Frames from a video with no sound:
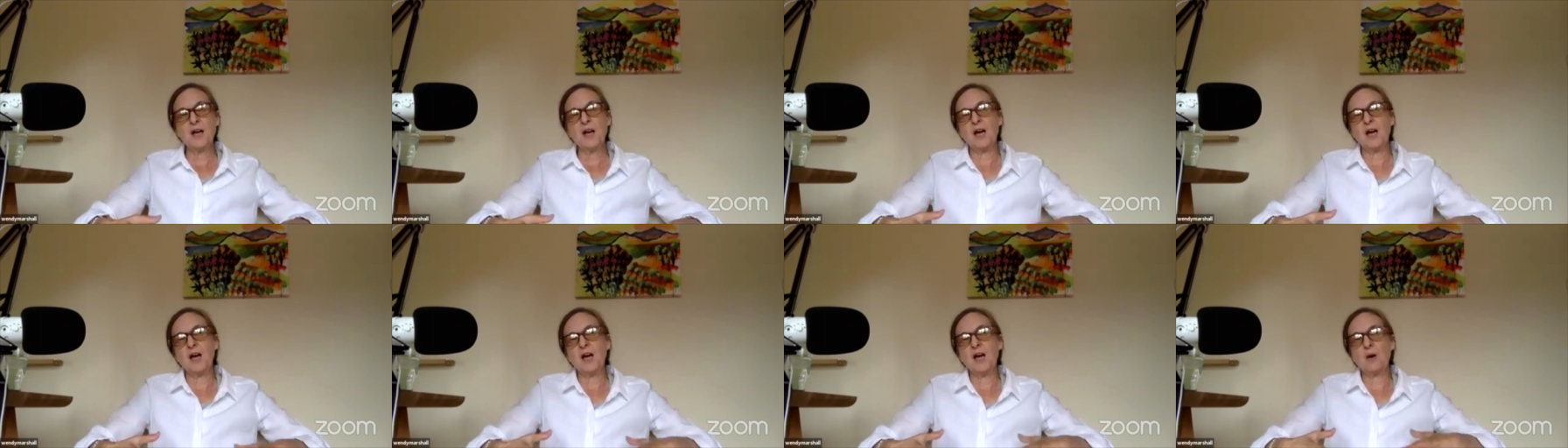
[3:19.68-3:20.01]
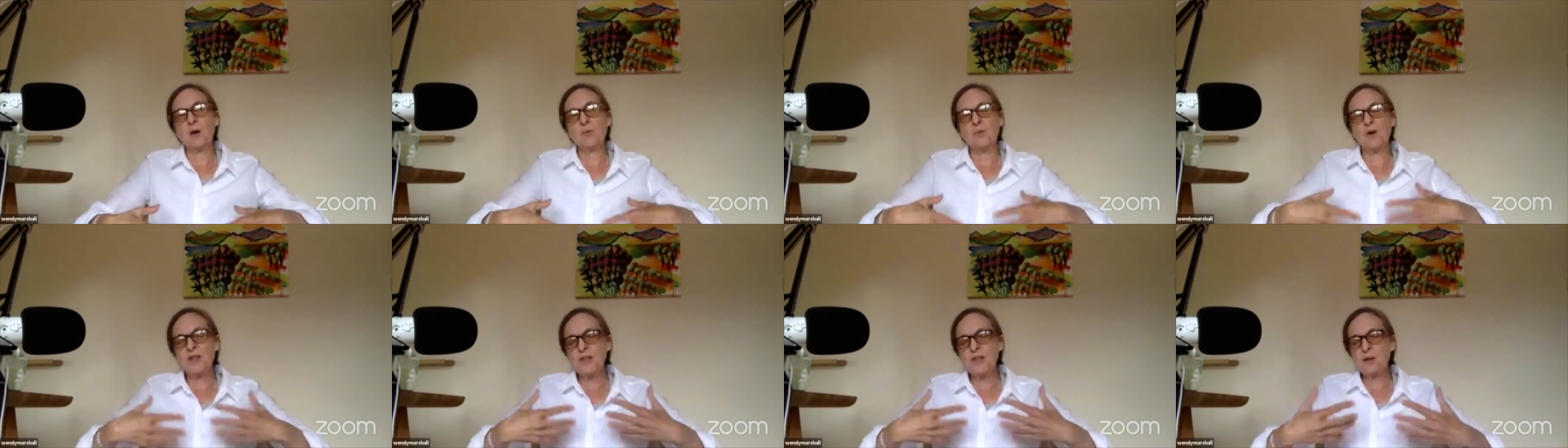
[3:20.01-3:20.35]

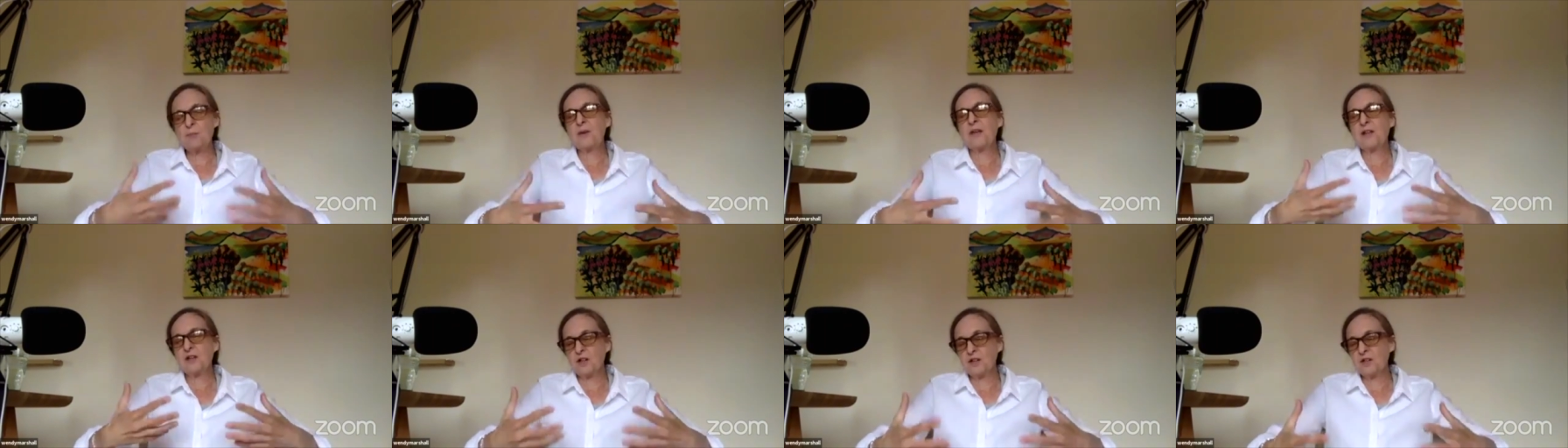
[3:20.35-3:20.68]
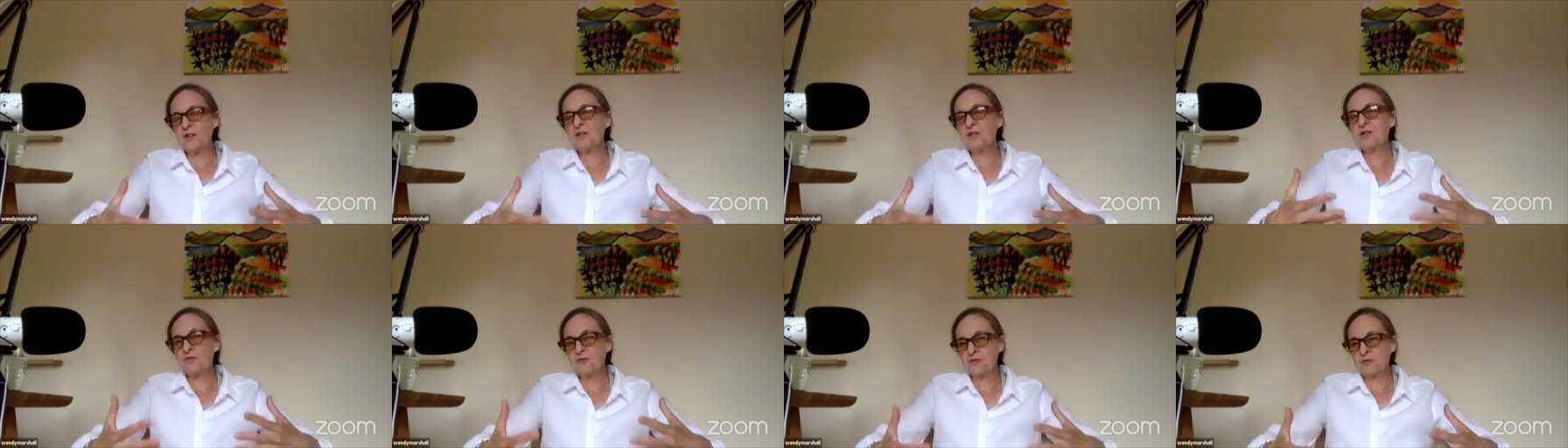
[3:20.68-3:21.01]
And when they make
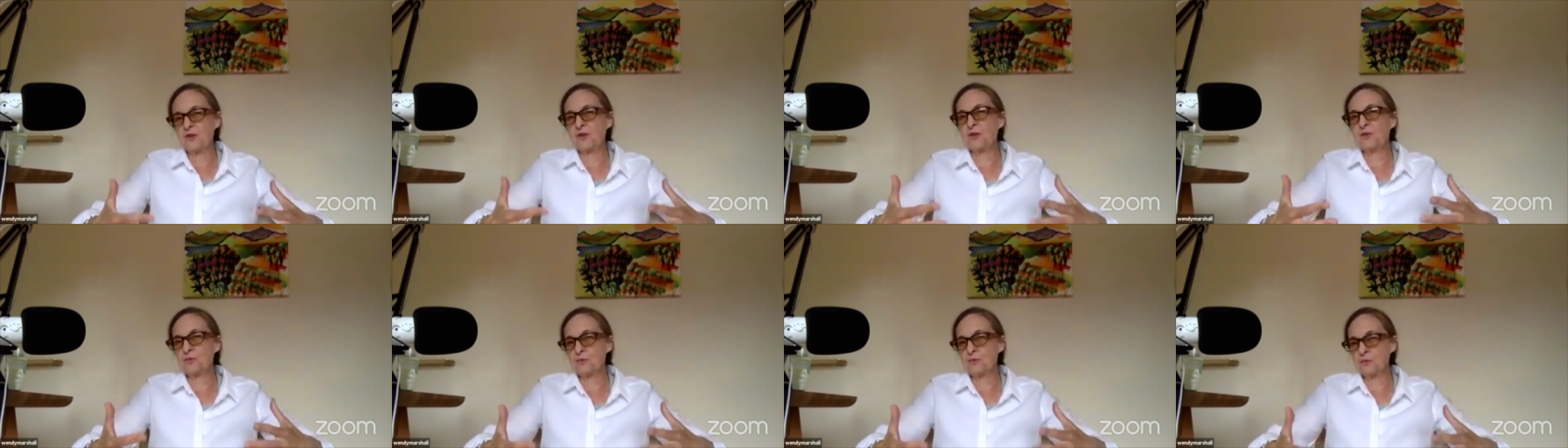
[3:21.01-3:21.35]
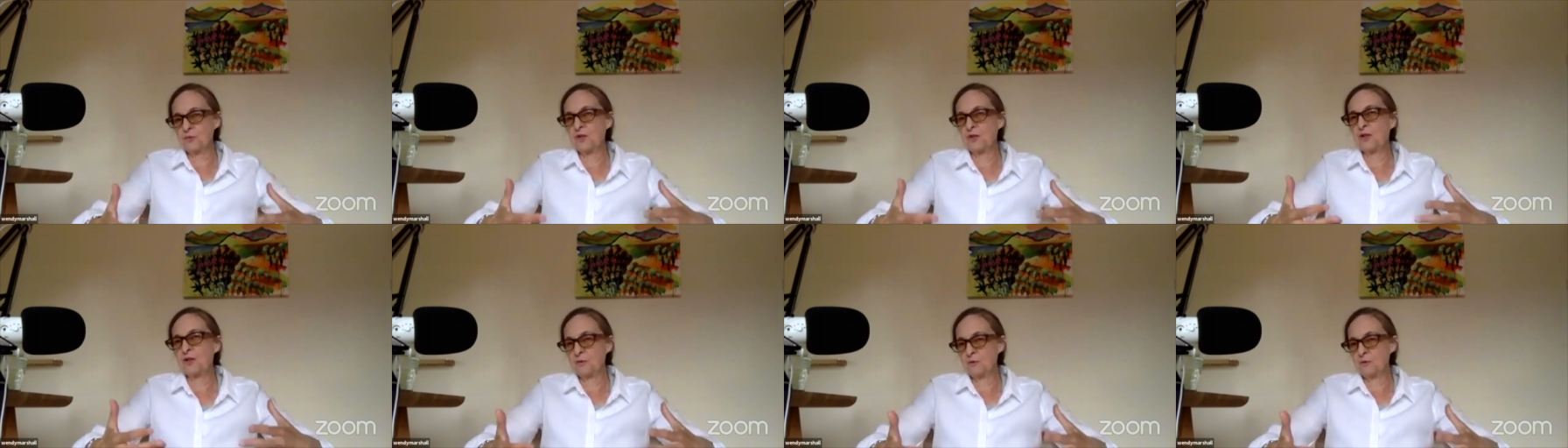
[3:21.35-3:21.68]
us feel
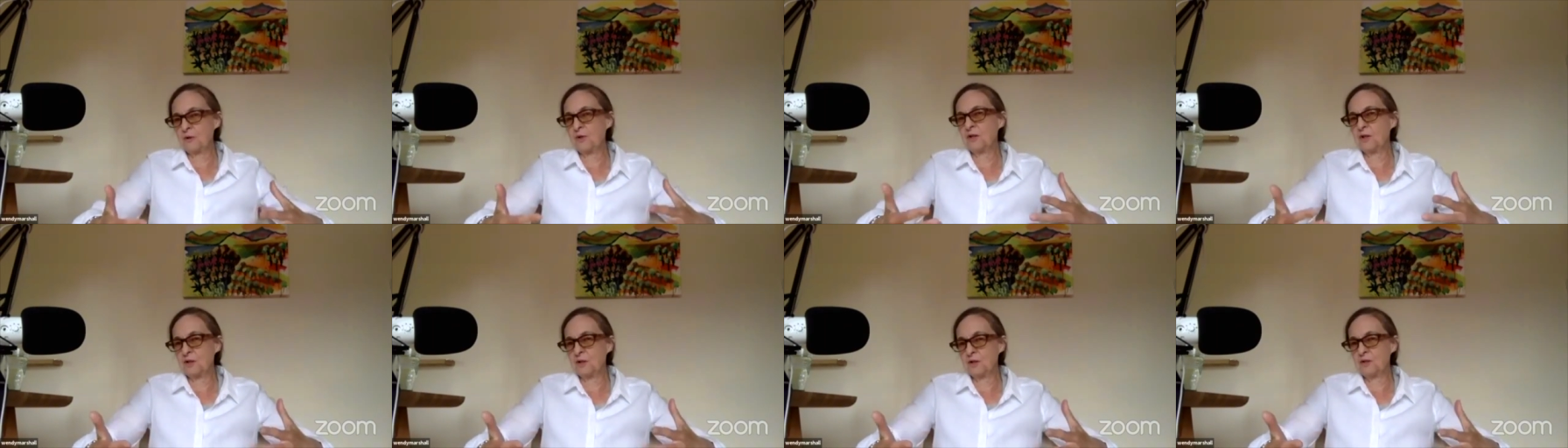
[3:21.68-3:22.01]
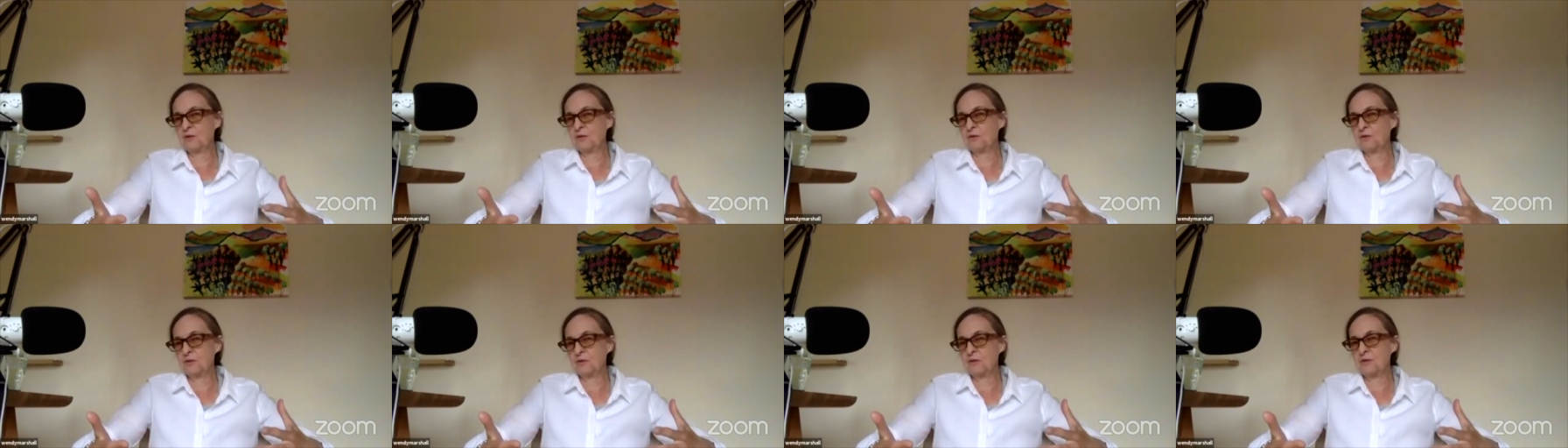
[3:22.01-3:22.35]
really
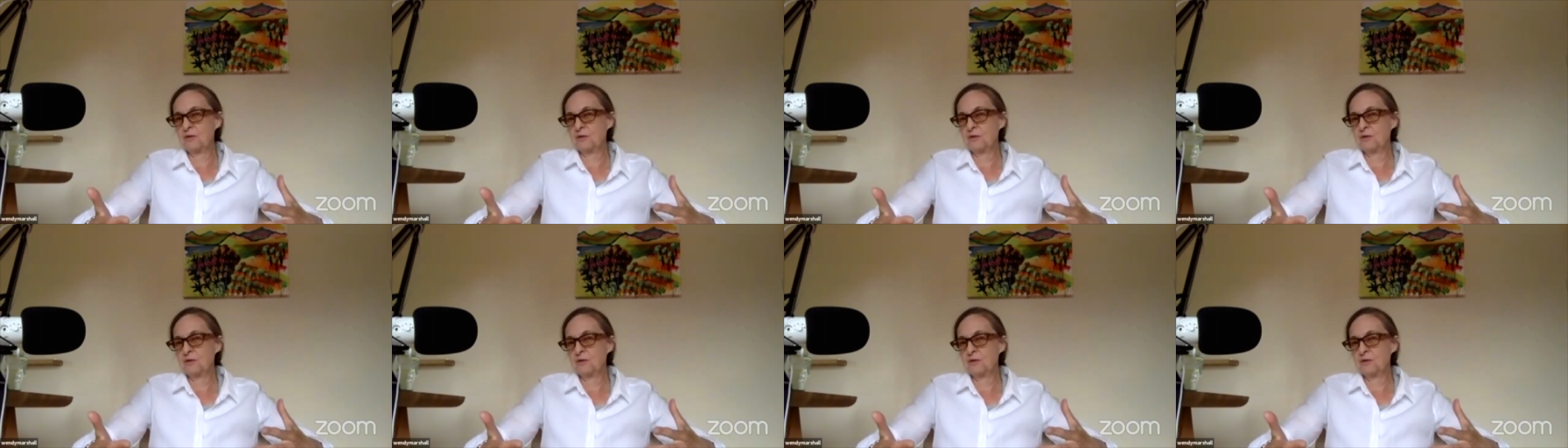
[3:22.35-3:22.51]
good,